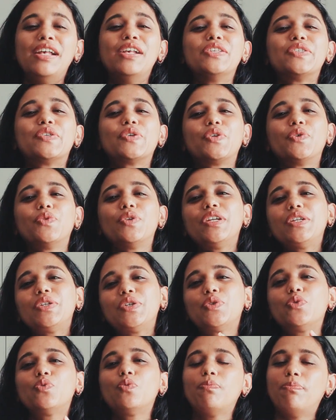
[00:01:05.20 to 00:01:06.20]
So you need
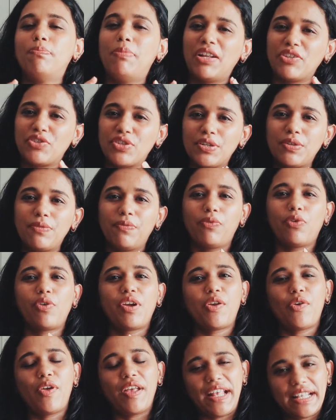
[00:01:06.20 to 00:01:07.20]
to budget for
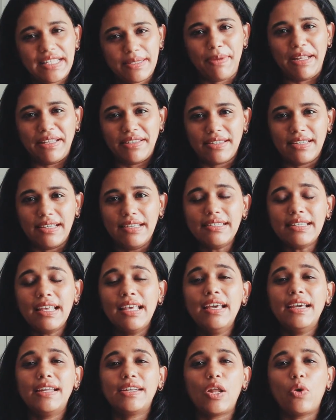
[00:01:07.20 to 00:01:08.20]
your expenses.
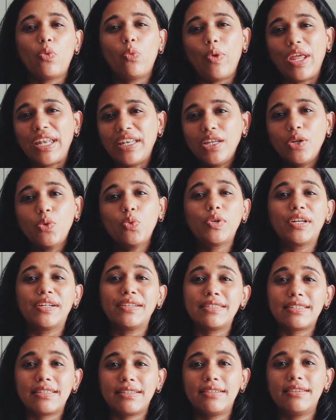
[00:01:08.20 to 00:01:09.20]
Now, when you
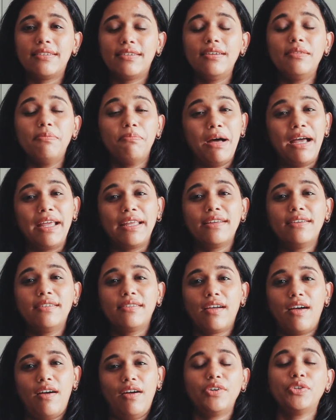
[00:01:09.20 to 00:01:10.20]
consider buying a
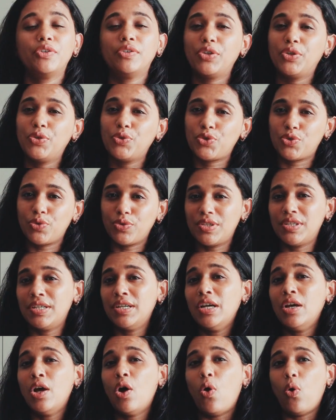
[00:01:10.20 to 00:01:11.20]
car, you should
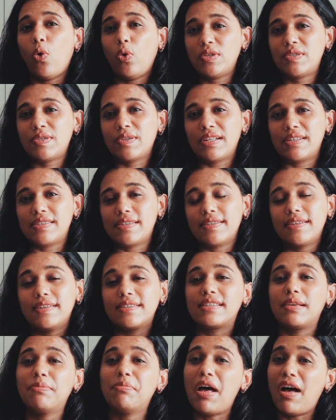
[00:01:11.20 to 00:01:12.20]
also consider
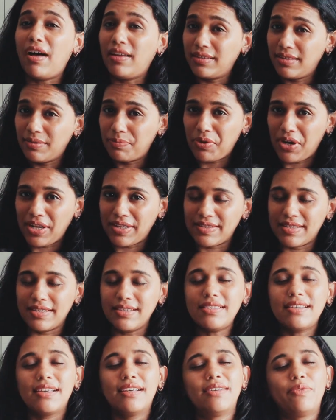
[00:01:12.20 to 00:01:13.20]
some other
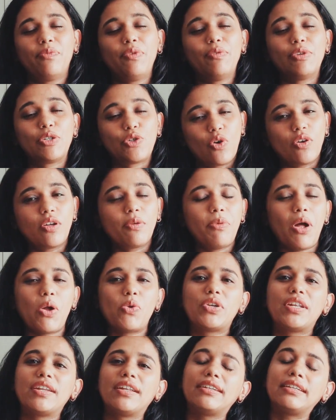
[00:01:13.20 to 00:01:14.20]
prices. We will talk
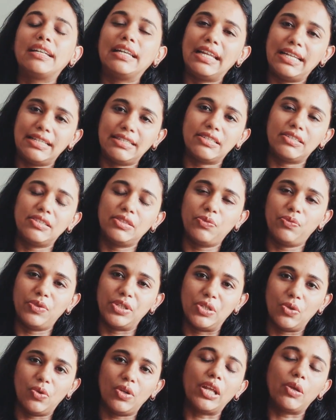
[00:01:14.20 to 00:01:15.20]
about it later in the
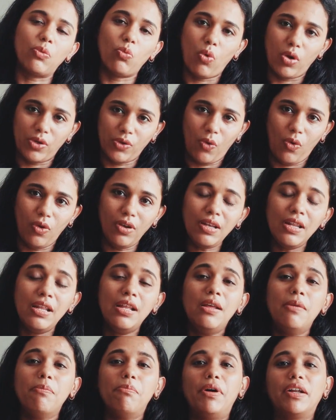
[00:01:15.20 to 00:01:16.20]
video, like what all,
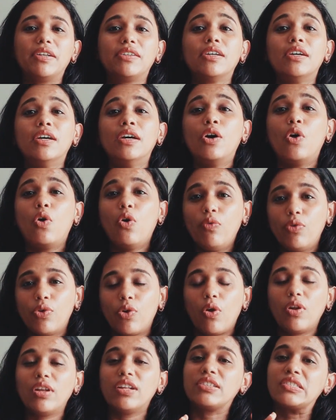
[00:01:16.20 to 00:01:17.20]
but
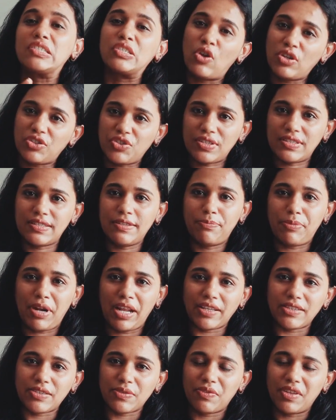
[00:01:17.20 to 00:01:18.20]
overall it's not just the
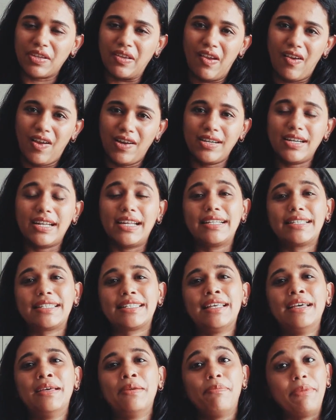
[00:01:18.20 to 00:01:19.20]
price of the car, it's
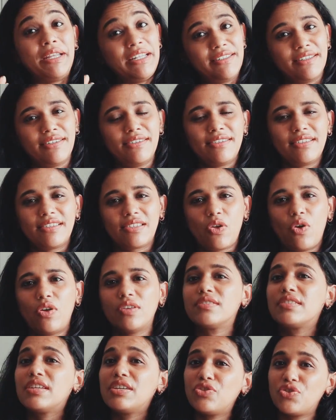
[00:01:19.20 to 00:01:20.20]
maintenance
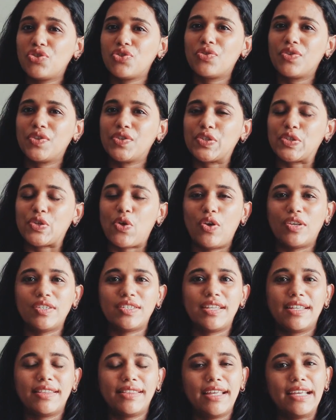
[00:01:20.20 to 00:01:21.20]
cost, insurance cost,
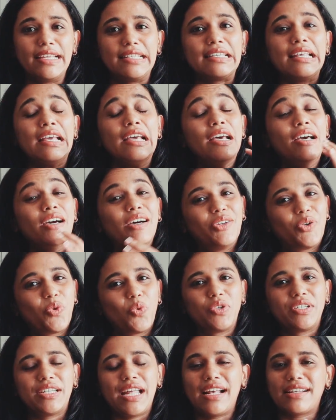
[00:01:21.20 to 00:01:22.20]
then there's
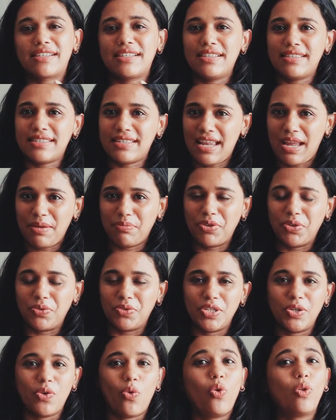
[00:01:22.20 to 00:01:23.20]
road tax and stamp
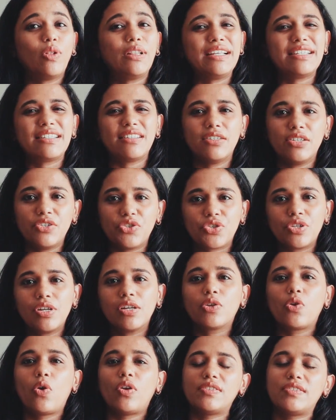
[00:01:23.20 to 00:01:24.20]
duty, all these additional
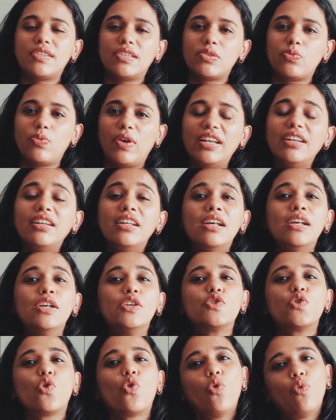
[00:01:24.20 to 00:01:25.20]
costs as well.
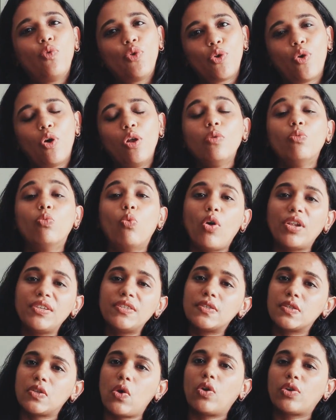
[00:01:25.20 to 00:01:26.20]
So overall, what
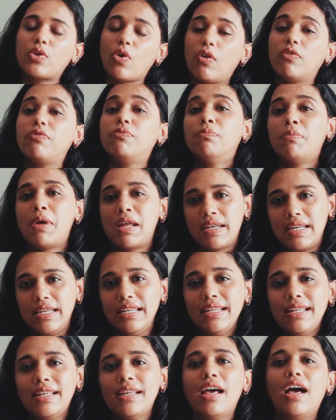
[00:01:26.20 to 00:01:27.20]
sort of
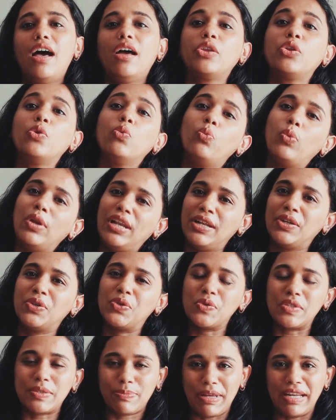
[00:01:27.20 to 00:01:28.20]
money are you willing
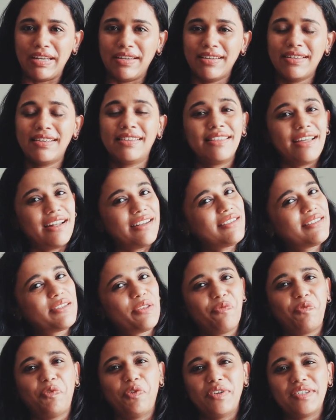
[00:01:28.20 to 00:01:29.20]
to spend? That is the
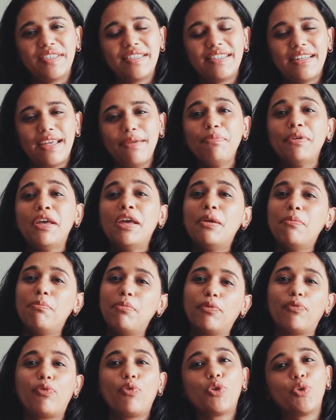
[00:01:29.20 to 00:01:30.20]
first step
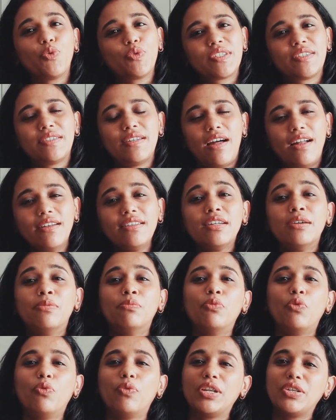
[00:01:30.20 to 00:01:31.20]
before you start
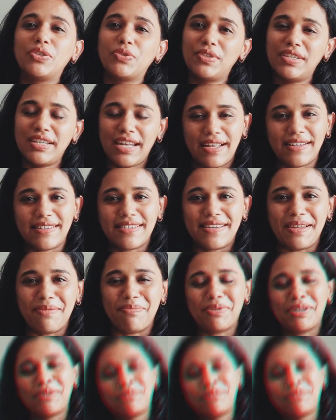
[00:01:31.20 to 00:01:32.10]
moving to the next step.